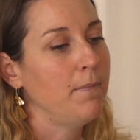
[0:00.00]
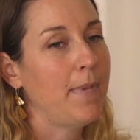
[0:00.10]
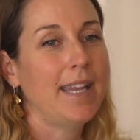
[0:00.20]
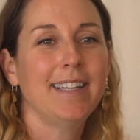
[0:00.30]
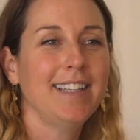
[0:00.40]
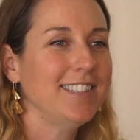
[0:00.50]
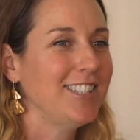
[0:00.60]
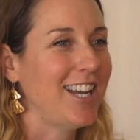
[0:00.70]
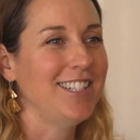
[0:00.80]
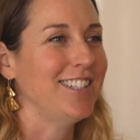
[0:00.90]
make any
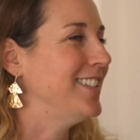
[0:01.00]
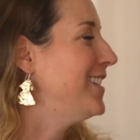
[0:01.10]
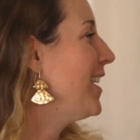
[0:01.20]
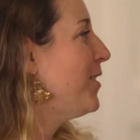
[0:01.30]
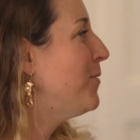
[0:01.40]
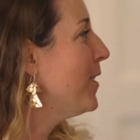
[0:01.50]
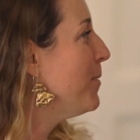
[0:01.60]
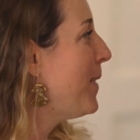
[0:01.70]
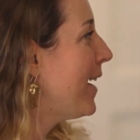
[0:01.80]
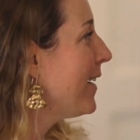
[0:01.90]
changes that you want
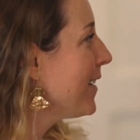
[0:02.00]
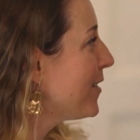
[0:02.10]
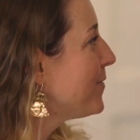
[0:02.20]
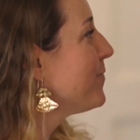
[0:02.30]
to make.